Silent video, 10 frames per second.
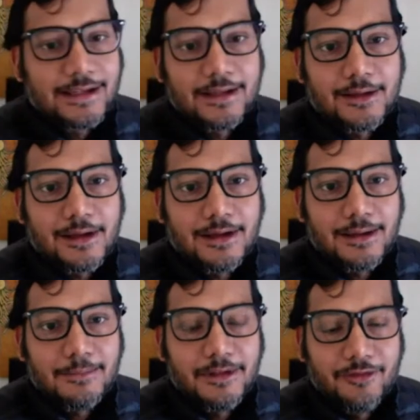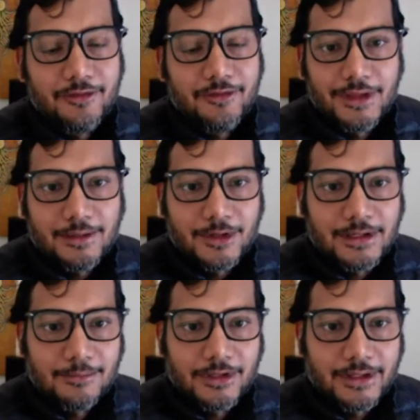Like if you think
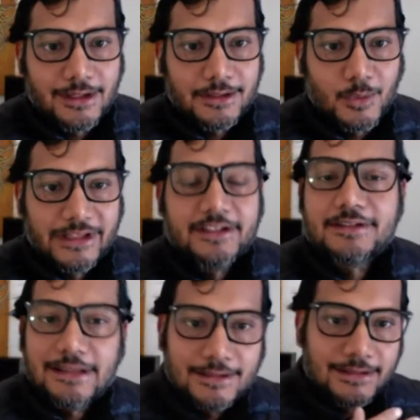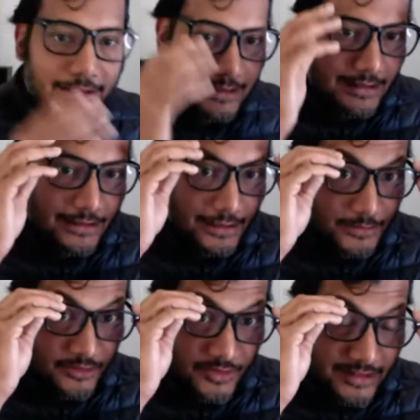about employee health and wellness, and in
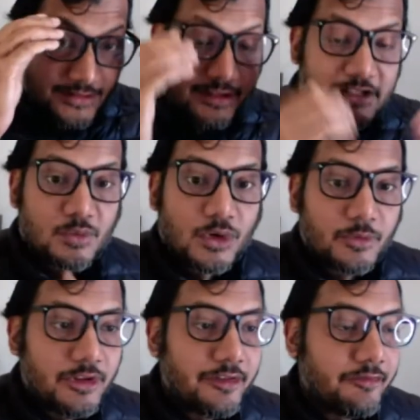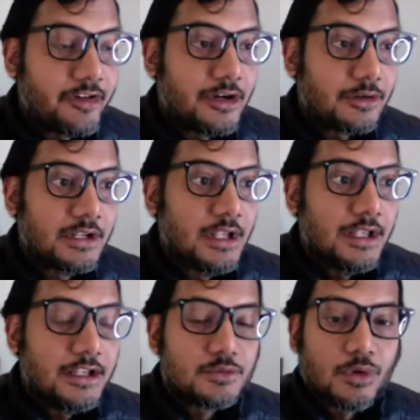terms of stress, at least what we have found
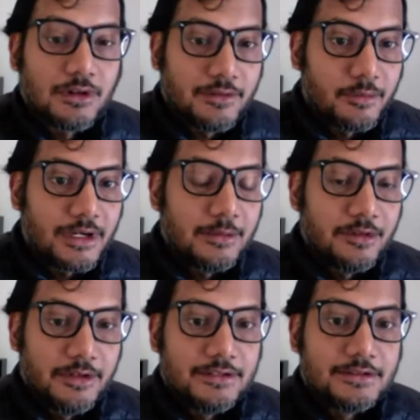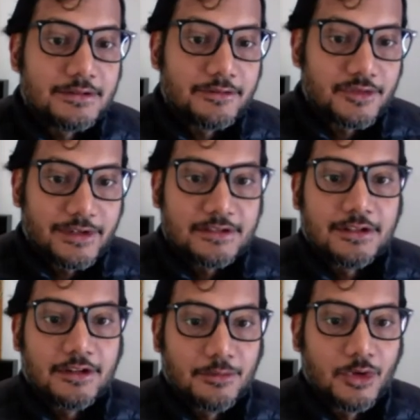is one of the primary reasons of stress
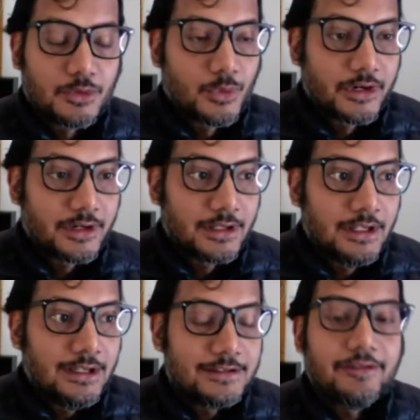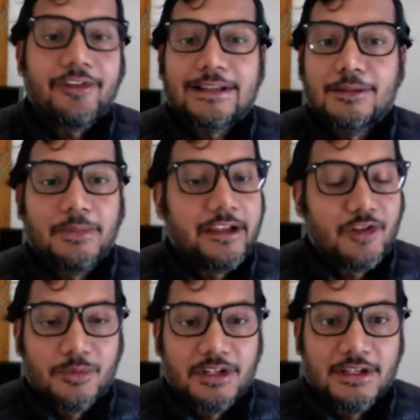in the remote work is the fact that
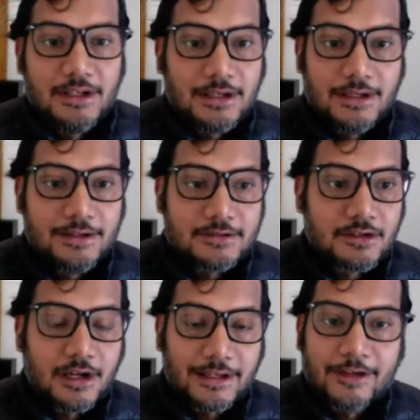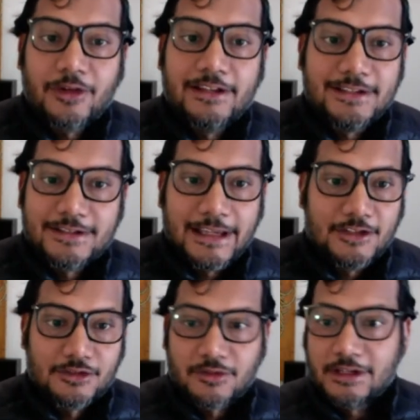everybody has got like crazy
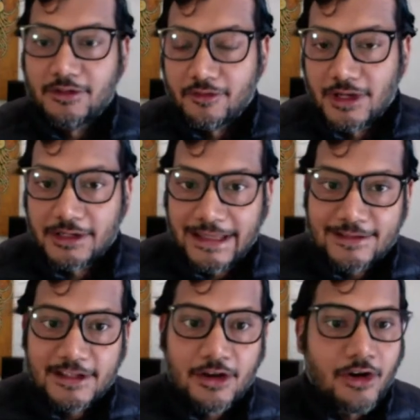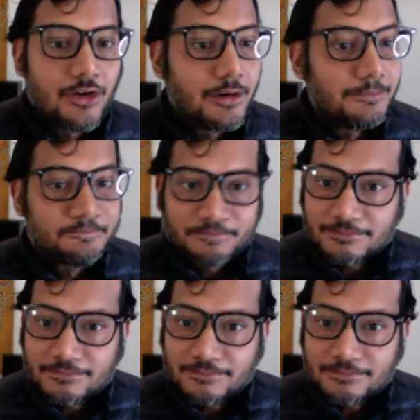schedules, right? You've got kids at home.